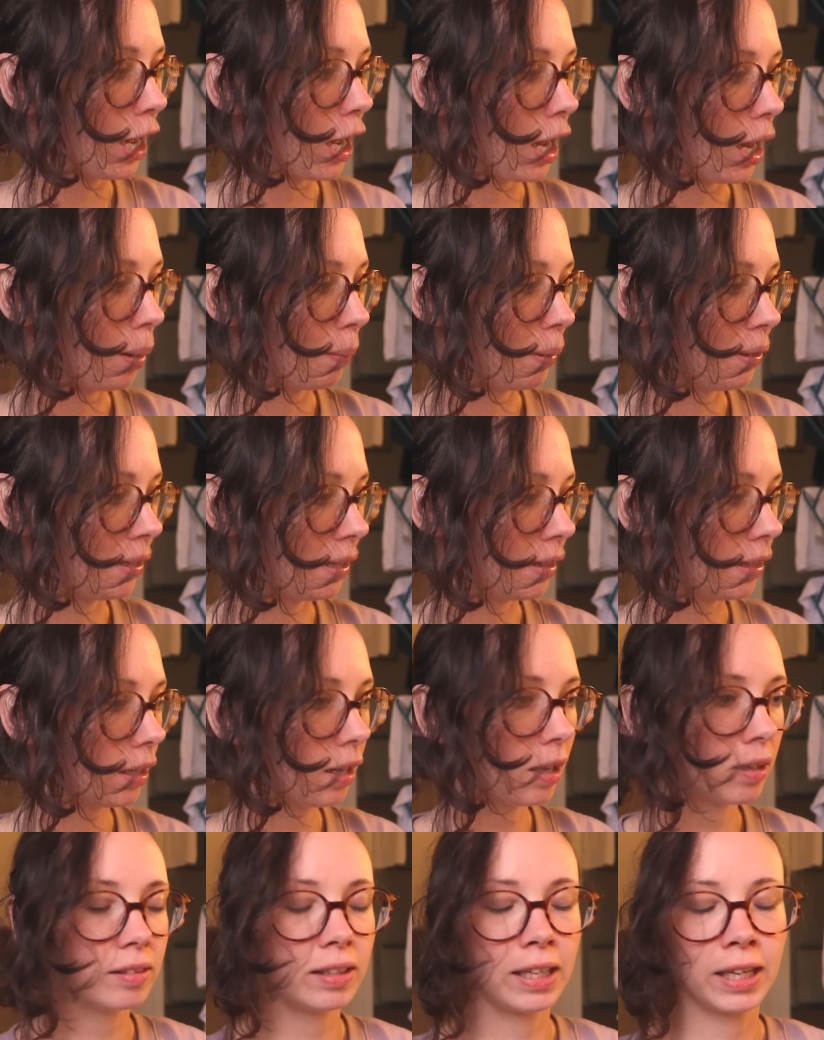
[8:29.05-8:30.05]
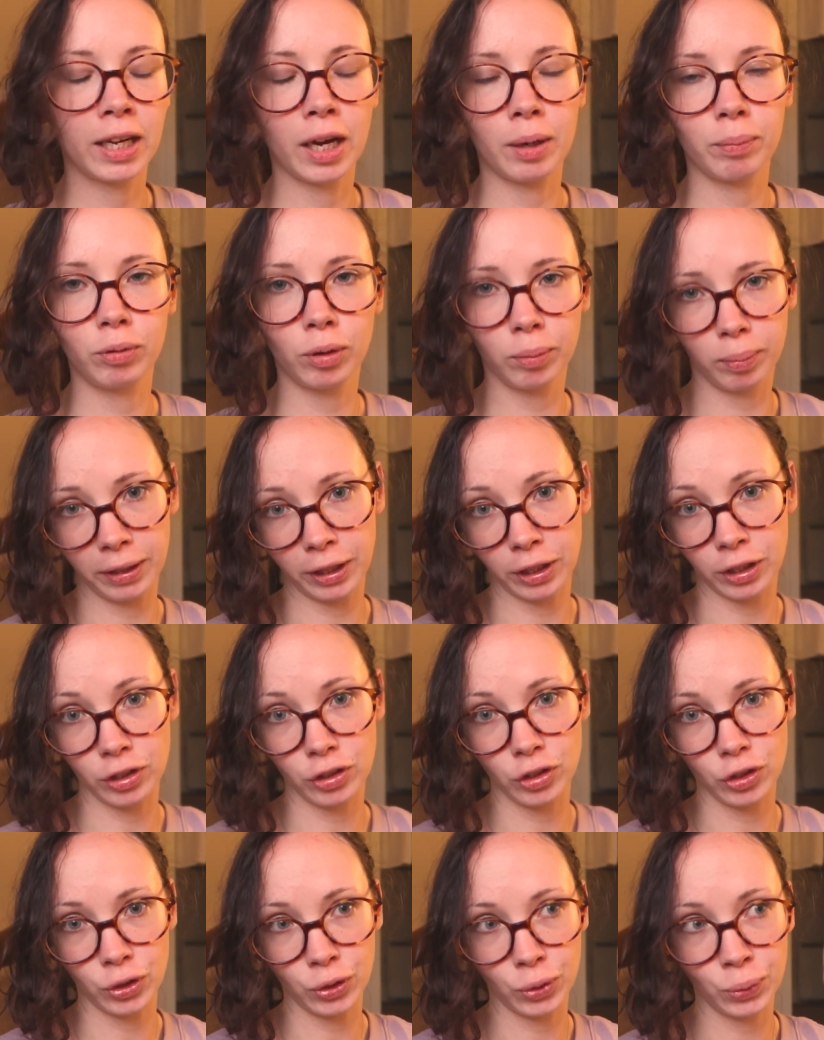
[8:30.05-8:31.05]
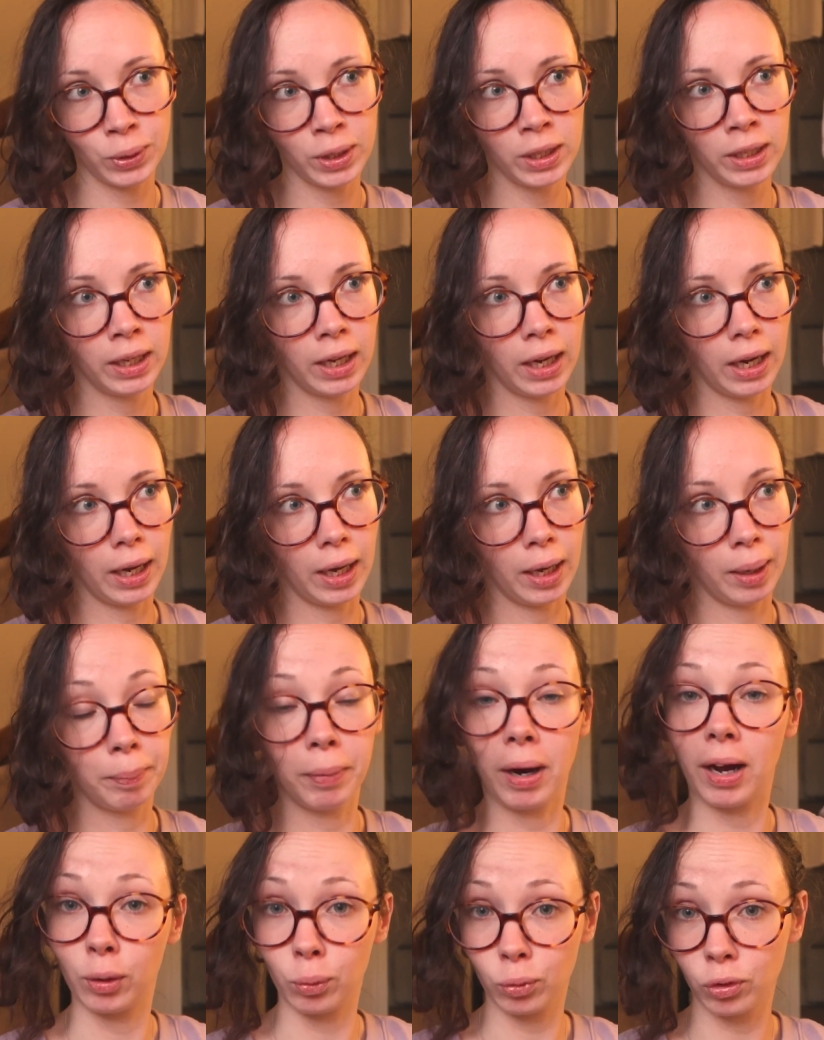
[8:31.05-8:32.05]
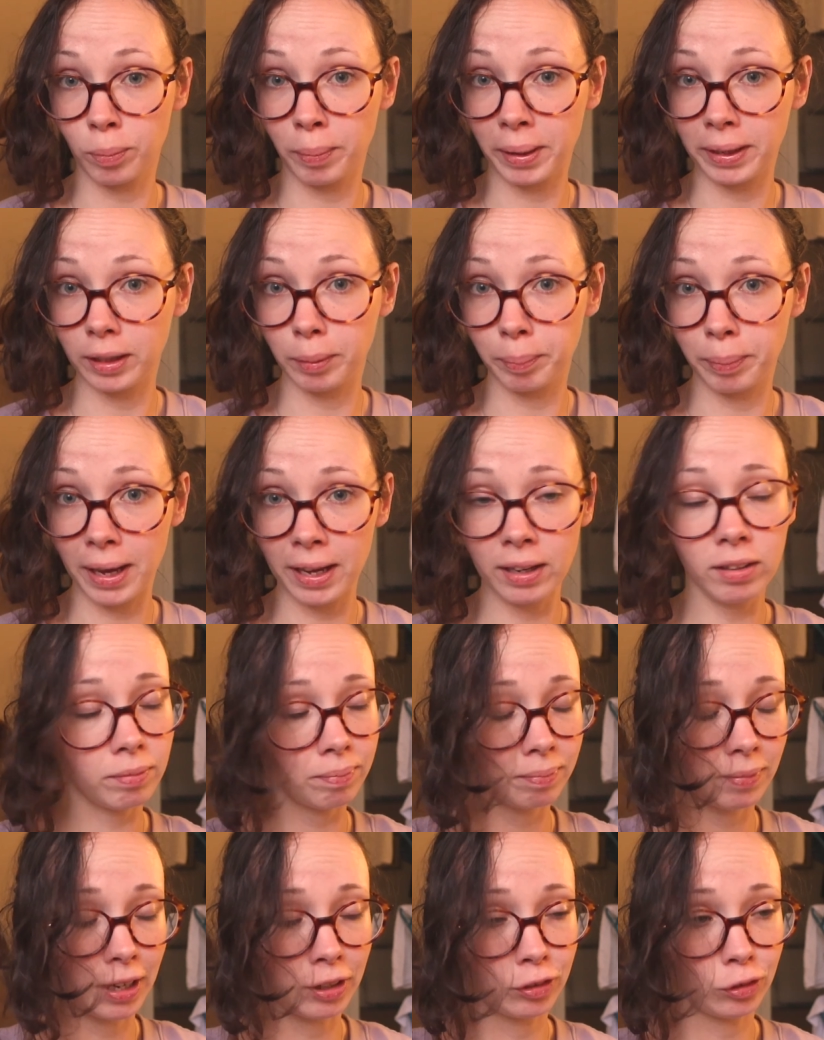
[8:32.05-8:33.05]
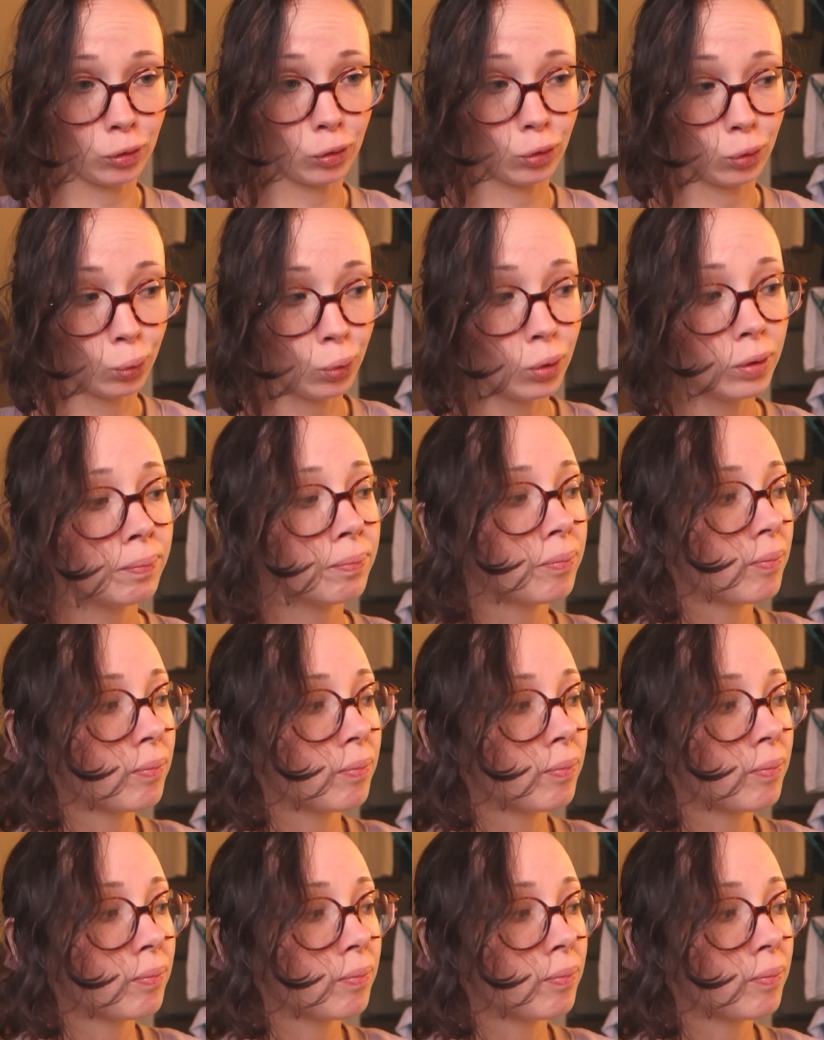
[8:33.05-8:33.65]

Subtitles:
And then the last thing I'm probably gonna do, I also made the bed, as you saw.